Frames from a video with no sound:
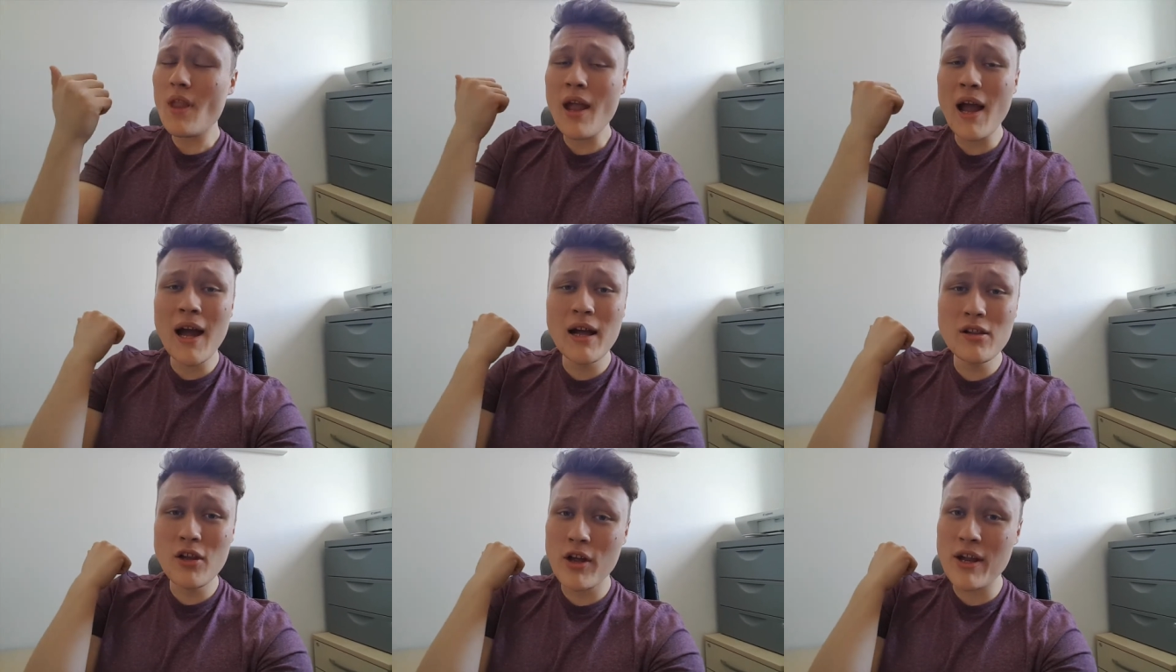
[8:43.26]

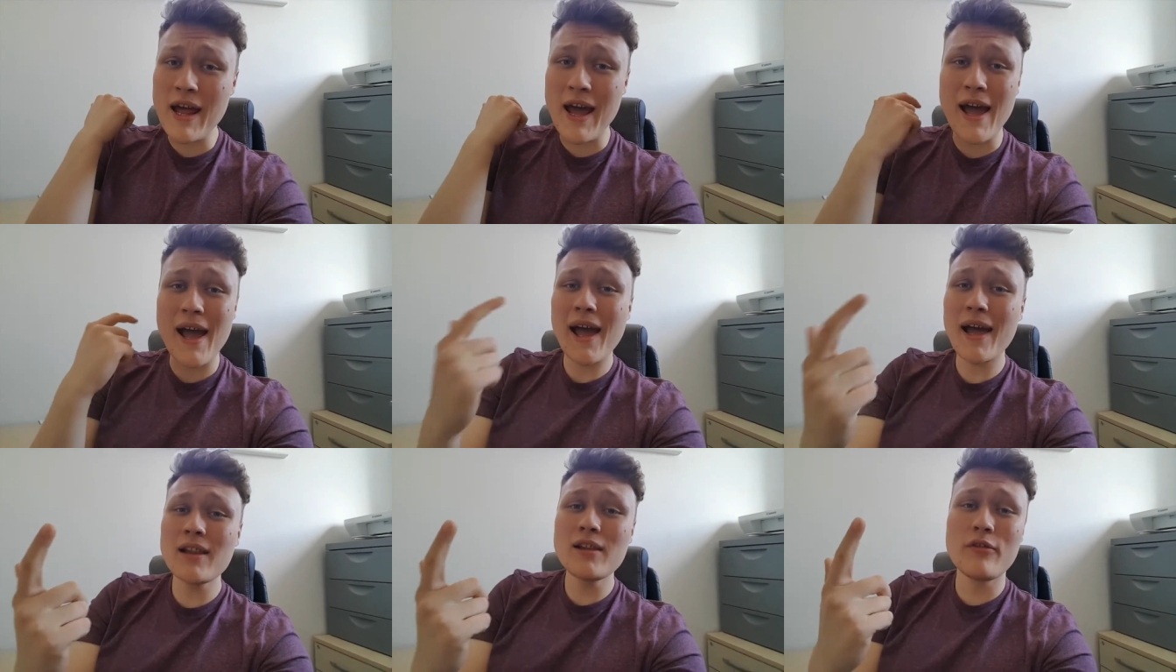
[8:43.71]
I learned a
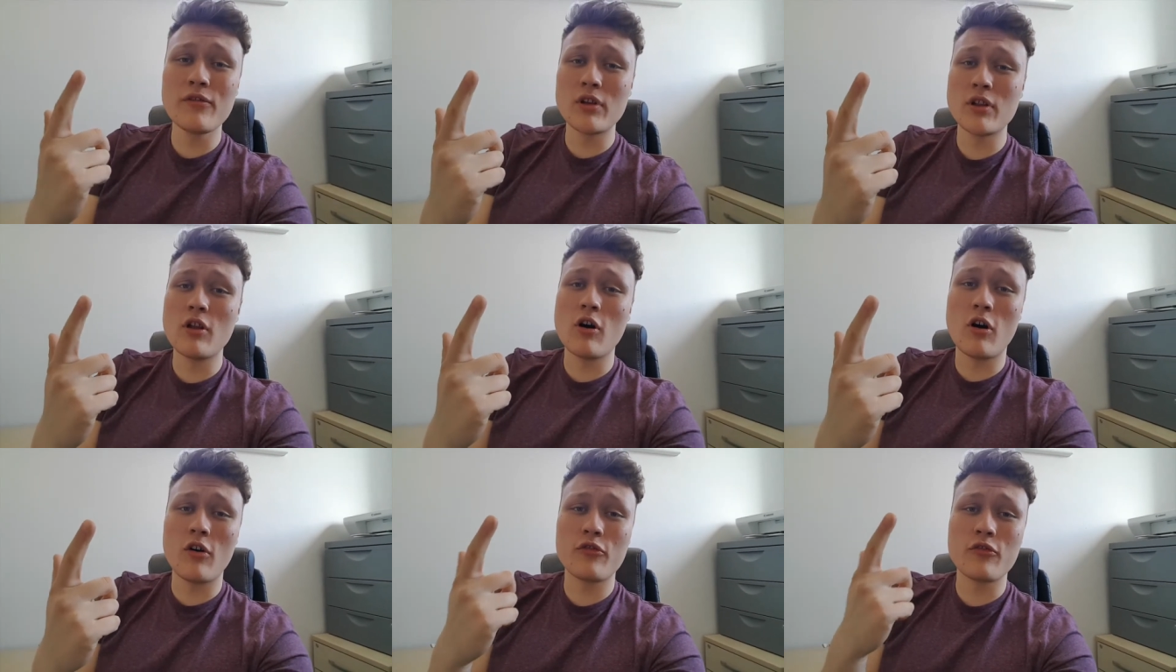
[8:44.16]
hell of a
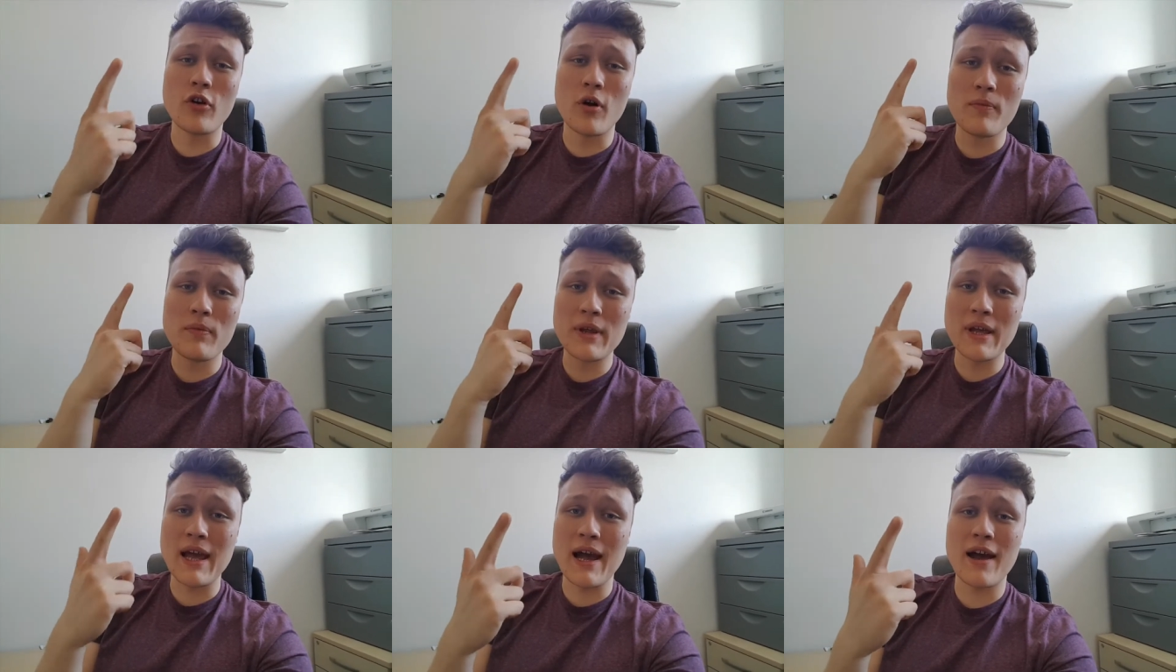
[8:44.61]
lot
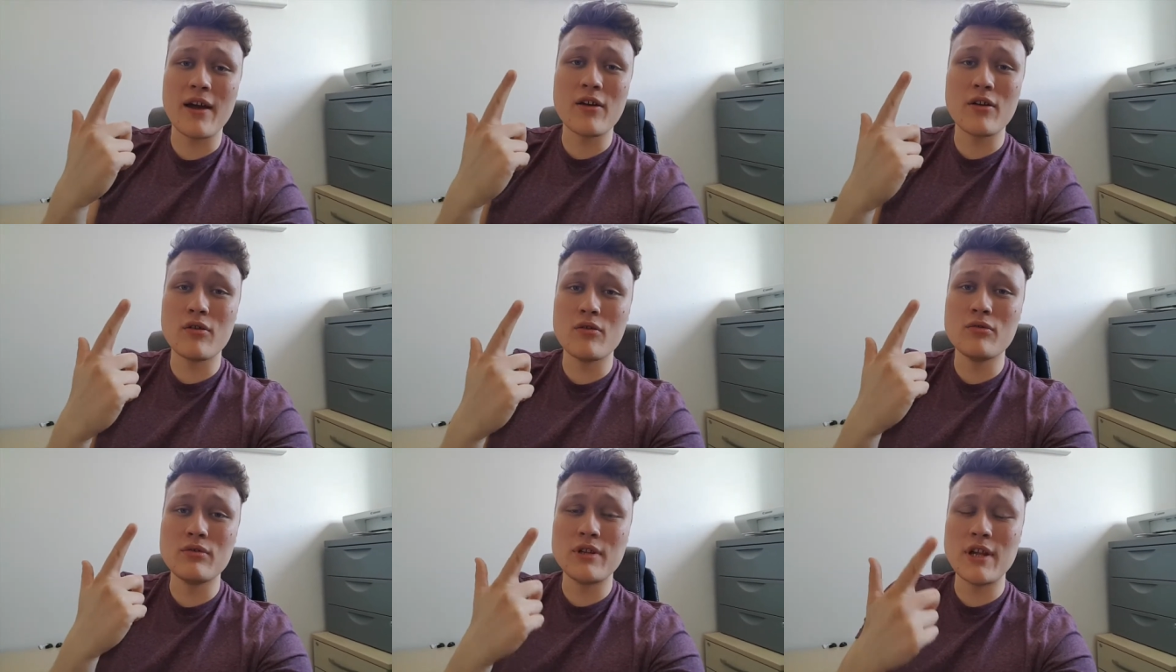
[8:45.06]
from the guy
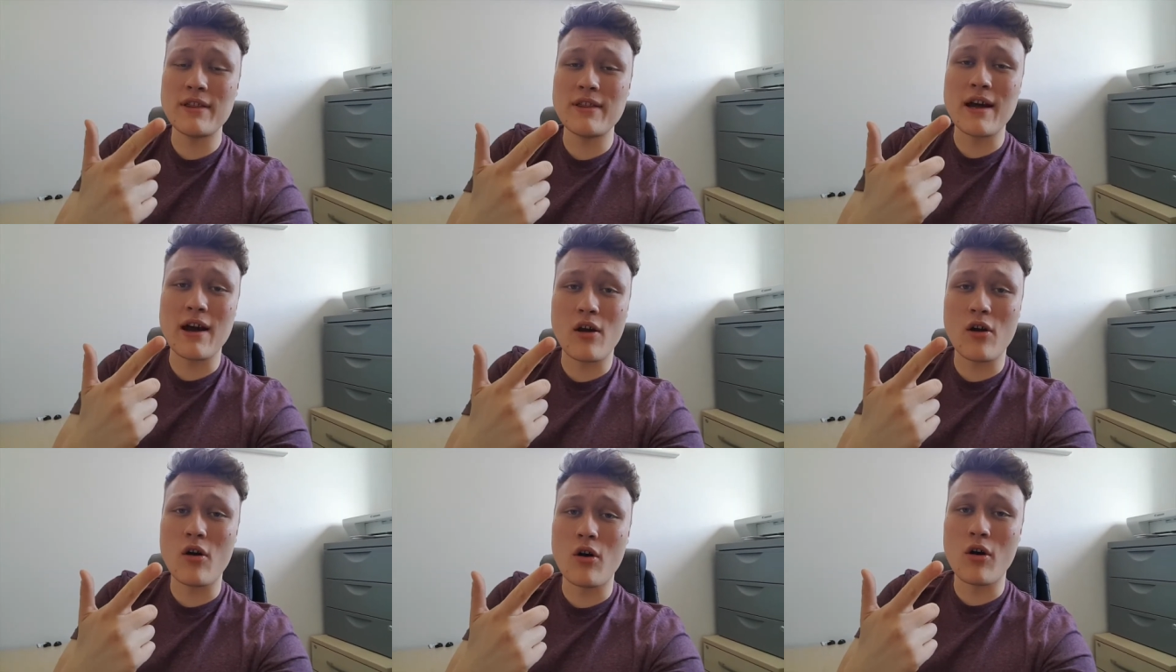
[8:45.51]
who did
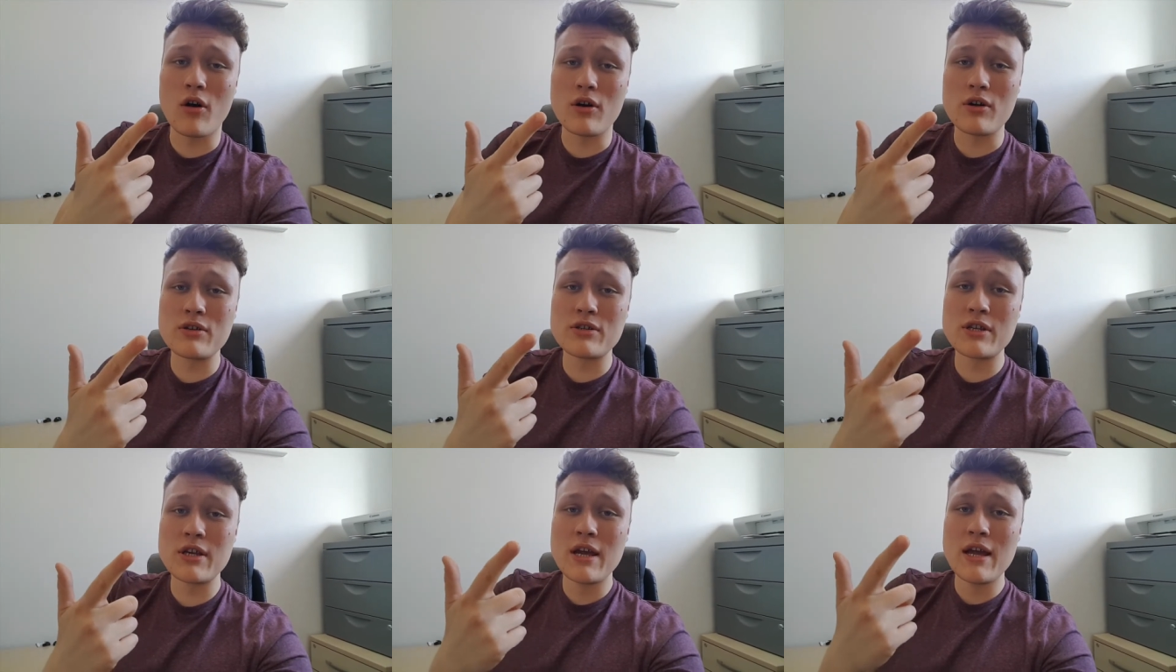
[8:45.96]
that
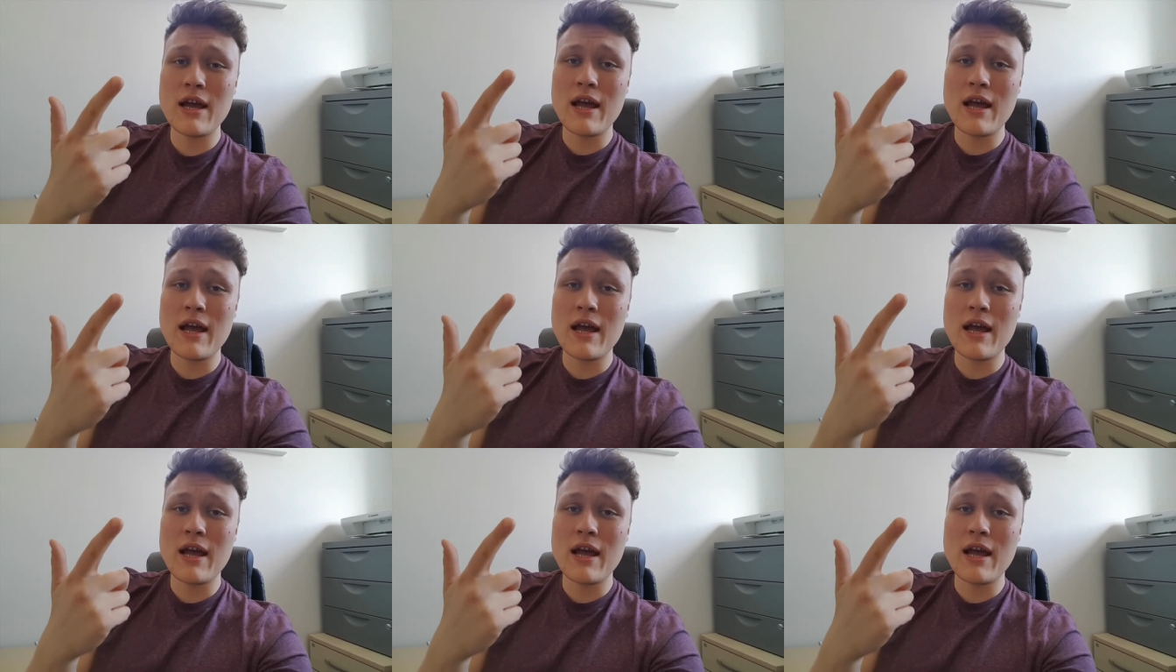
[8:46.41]
course.